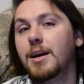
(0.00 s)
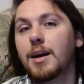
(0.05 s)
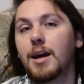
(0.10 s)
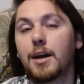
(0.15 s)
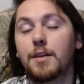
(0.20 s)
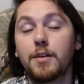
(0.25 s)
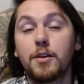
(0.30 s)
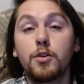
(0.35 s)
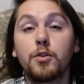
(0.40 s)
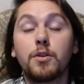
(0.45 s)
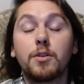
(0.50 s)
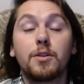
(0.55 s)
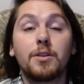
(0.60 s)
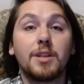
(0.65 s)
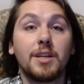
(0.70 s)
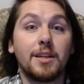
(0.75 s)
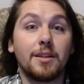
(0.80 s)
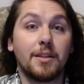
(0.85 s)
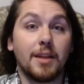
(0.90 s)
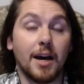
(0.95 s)
And then you can
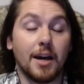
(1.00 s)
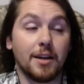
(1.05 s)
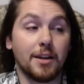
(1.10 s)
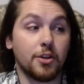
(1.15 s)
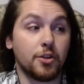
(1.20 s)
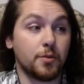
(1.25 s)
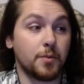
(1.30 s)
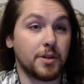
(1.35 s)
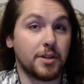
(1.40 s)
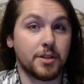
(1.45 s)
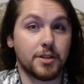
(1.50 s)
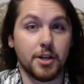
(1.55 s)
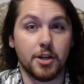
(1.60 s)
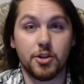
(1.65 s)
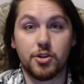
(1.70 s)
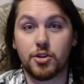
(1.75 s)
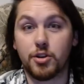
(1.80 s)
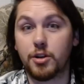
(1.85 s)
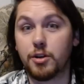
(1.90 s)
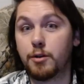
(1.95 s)
lead that into a
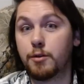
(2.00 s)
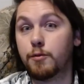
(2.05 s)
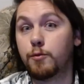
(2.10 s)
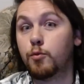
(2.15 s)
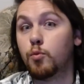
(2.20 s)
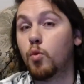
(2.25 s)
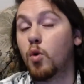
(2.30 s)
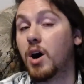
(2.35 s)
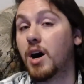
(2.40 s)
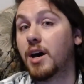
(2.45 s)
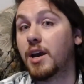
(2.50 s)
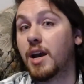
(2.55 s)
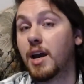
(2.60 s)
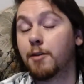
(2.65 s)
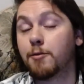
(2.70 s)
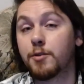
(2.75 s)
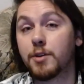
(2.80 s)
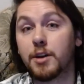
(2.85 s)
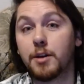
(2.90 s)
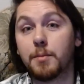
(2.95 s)
discussion of why
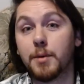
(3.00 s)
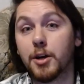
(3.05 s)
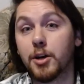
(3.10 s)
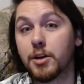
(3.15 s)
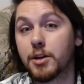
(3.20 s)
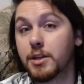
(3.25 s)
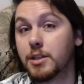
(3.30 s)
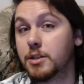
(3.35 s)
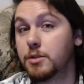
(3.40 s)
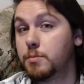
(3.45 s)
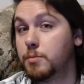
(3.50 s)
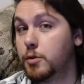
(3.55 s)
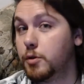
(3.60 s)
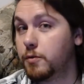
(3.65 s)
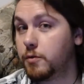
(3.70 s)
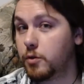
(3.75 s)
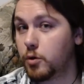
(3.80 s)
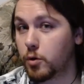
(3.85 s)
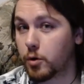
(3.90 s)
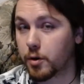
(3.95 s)
African Americans
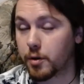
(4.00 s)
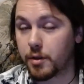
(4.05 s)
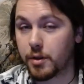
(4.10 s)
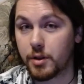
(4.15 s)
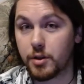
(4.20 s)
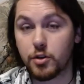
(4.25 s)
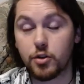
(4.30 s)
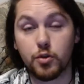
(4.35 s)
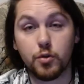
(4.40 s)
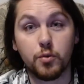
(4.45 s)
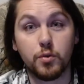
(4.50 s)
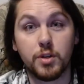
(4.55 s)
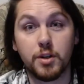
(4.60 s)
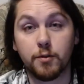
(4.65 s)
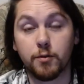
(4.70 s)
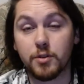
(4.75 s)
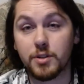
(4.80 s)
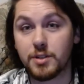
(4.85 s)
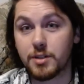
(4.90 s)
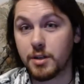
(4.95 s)
moved north into
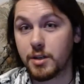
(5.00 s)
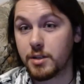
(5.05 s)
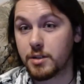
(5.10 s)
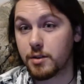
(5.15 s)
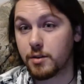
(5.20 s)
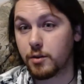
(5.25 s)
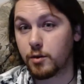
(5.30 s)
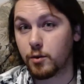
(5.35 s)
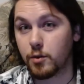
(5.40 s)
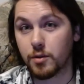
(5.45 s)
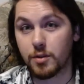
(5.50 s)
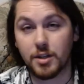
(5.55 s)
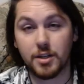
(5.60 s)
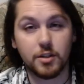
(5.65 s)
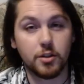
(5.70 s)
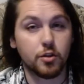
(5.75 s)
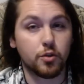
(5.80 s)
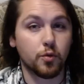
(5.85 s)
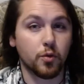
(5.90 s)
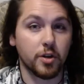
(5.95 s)
different cities in the north like
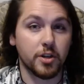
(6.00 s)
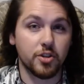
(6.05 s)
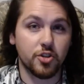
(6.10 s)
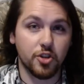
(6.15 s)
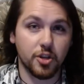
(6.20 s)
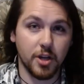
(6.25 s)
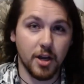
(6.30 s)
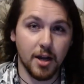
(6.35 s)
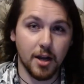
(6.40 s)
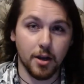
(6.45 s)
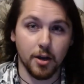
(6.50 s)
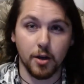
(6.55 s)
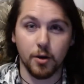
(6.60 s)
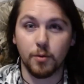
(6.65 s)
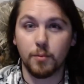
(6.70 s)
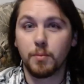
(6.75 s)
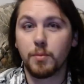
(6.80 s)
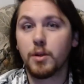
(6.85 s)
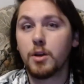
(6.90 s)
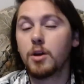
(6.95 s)
Detroit and Chicago.
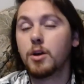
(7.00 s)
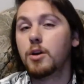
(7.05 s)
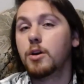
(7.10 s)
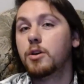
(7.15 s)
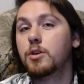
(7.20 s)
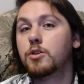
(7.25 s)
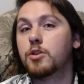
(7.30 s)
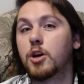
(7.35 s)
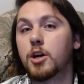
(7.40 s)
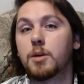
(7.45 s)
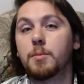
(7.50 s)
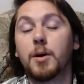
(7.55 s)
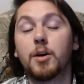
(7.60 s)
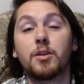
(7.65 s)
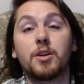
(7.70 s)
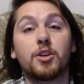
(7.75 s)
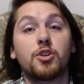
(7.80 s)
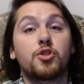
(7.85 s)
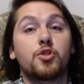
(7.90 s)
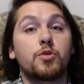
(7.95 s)
Talk
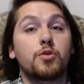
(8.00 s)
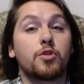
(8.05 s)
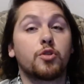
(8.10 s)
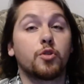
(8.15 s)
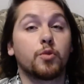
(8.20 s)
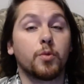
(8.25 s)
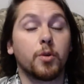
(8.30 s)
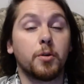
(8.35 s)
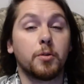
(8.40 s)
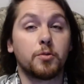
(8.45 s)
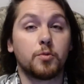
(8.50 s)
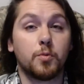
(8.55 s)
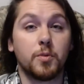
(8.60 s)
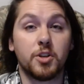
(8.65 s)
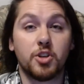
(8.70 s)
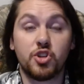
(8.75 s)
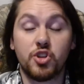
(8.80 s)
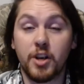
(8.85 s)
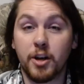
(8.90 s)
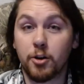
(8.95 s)
about issues that arose with
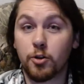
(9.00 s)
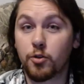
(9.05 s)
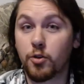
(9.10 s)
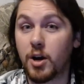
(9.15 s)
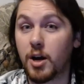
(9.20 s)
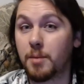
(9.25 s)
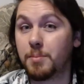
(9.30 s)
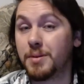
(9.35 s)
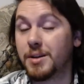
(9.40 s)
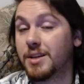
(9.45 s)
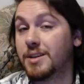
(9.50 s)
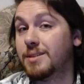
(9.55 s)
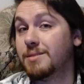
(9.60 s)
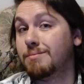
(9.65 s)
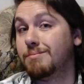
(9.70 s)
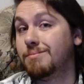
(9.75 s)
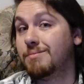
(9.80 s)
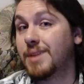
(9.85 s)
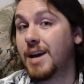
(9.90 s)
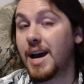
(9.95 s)
sharecropping
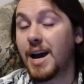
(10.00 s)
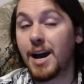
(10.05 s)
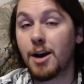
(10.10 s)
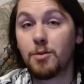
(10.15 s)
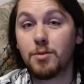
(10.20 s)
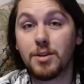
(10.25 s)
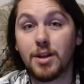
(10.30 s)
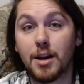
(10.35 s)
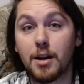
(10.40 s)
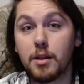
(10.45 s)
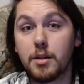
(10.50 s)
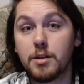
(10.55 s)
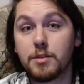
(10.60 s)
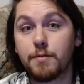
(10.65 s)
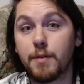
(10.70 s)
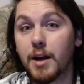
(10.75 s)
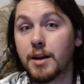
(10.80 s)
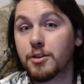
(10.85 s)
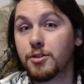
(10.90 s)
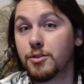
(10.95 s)
and how a lot of these
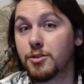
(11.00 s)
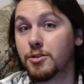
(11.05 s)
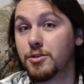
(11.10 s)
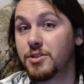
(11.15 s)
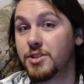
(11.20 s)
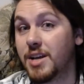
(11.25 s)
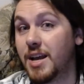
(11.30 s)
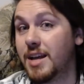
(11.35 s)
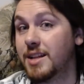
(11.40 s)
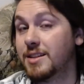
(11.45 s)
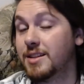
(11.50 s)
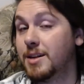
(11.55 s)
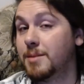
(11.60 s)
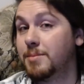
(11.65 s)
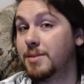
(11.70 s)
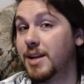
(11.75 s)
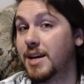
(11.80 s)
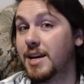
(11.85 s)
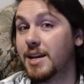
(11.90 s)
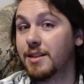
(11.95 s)
factors ended up
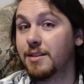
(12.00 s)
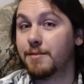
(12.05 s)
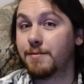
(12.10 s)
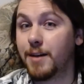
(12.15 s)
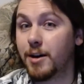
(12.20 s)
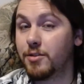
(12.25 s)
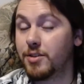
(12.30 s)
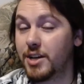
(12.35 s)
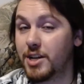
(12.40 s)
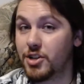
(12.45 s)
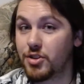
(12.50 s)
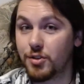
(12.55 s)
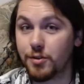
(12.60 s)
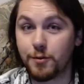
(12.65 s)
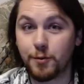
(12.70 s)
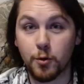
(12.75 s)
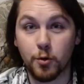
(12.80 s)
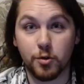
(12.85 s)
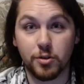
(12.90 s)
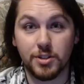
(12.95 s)
laying the foundation
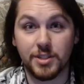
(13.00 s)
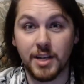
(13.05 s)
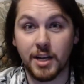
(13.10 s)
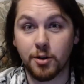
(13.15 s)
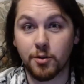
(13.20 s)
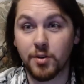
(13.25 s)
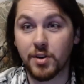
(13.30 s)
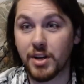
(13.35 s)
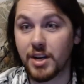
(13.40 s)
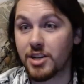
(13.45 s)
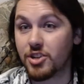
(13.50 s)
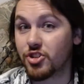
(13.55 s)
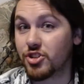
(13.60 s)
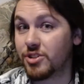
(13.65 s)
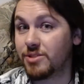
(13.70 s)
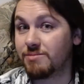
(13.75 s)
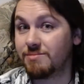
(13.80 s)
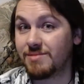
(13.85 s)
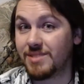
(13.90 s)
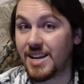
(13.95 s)
for
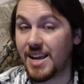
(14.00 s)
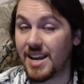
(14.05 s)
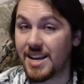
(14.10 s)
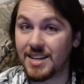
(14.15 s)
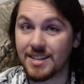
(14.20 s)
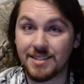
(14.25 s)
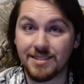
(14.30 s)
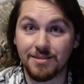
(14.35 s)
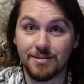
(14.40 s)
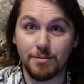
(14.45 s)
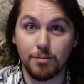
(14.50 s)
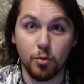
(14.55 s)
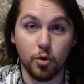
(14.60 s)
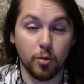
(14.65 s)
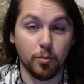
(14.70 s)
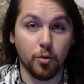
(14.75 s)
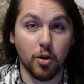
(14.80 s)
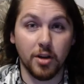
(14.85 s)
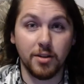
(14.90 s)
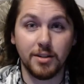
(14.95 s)
segregation and, more
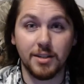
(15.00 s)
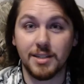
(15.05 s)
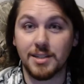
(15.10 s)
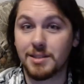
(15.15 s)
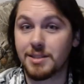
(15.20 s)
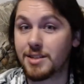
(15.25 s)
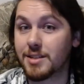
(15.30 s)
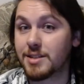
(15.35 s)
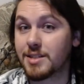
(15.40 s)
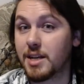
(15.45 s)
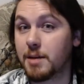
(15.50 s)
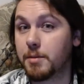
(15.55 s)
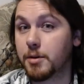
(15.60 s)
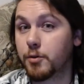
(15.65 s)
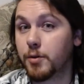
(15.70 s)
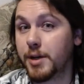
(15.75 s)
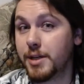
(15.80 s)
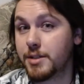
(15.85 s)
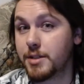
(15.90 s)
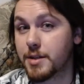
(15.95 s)
broadly, systemic
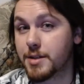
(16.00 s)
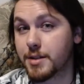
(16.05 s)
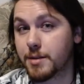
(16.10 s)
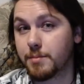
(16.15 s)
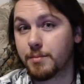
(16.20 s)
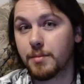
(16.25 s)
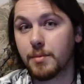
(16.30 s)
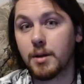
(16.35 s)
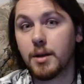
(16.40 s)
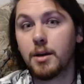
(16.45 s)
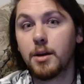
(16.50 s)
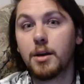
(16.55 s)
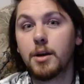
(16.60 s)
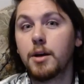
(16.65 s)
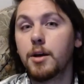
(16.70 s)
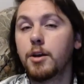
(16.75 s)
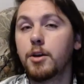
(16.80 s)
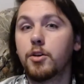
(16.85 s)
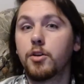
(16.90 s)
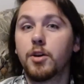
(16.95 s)
racism.
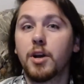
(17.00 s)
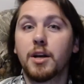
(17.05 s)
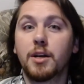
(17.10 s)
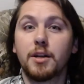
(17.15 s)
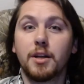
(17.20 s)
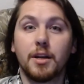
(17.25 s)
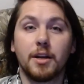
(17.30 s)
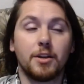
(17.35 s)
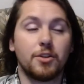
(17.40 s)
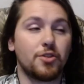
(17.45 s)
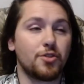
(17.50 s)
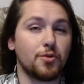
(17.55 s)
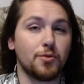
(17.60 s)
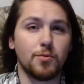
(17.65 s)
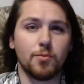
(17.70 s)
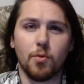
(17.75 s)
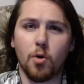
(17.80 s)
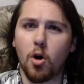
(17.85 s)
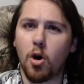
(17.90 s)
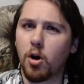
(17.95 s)
You're not going to get
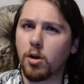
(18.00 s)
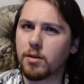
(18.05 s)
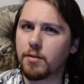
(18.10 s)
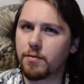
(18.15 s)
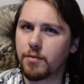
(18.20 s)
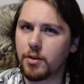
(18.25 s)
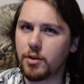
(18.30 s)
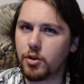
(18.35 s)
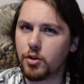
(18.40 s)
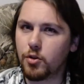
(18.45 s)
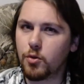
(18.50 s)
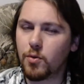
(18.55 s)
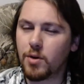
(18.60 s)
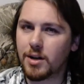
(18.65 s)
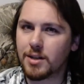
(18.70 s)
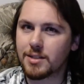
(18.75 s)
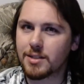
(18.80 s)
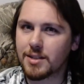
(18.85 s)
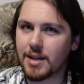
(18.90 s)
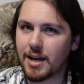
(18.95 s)
into all of the
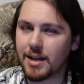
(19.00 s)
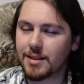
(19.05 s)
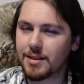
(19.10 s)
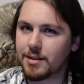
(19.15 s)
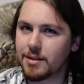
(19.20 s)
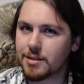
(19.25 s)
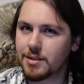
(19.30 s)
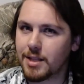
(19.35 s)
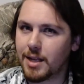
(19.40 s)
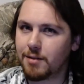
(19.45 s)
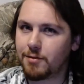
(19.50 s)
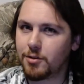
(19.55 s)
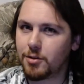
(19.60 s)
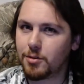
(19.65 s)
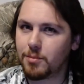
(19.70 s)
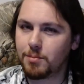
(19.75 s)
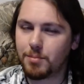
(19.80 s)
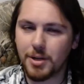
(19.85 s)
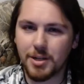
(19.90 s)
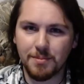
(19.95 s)
nuance at this
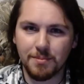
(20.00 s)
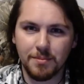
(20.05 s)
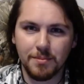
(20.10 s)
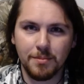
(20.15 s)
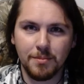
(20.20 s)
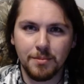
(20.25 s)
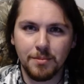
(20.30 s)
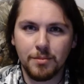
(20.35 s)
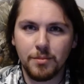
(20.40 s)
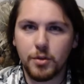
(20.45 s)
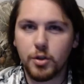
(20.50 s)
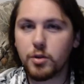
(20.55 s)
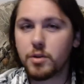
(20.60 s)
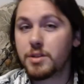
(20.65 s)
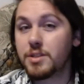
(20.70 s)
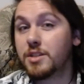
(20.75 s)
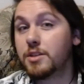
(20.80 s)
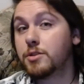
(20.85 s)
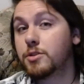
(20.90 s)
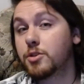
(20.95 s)
level, but you can
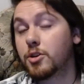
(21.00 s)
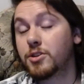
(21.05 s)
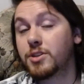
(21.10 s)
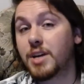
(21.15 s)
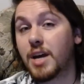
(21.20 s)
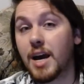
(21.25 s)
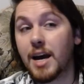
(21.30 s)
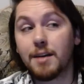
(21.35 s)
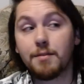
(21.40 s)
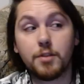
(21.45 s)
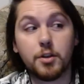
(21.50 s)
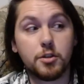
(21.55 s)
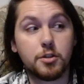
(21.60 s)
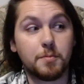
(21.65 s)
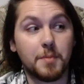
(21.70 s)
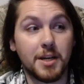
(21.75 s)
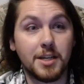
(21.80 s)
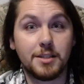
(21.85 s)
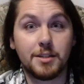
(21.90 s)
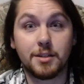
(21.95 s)
still start to have those
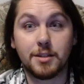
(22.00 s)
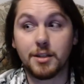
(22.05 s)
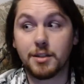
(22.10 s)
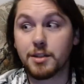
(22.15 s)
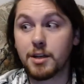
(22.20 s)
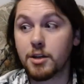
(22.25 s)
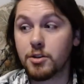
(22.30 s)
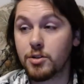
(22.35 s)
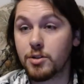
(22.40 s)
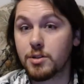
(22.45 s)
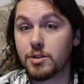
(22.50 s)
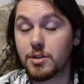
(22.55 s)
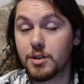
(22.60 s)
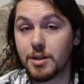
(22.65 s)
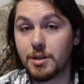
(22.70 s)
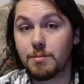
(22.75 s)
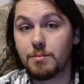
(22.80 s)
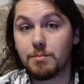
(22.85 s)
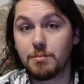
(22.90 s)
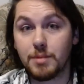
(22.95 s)
basic discussions
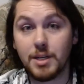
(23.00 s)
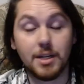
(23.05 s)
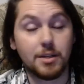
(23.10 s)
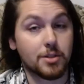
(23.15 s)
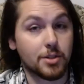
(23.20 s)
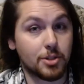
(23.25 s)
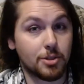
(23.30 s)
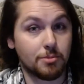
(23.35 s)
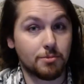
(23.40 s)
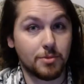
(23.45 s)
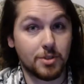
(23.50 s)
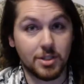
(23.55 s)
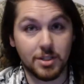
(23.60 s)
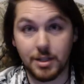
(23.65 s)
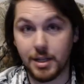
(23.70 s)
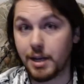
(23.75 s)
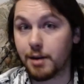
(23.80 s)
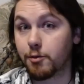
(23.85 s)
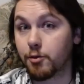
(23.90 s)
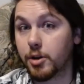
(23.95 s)
that, yes,
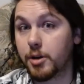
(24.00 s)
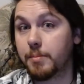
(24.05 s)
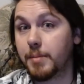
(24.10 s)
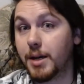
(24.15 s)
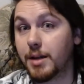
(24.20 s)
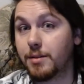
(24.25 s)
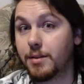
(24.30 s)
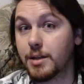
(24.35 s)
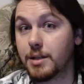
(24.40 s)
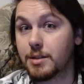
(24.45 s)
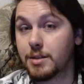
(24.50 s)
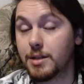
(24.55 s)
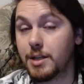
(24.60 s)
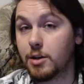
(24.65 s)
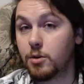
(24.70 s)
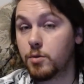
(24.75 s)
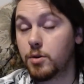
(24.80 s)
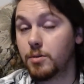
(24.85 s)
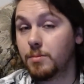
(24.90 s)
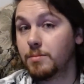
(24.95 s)
slavery made things
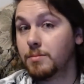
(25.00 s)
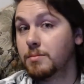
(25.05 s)
unequal,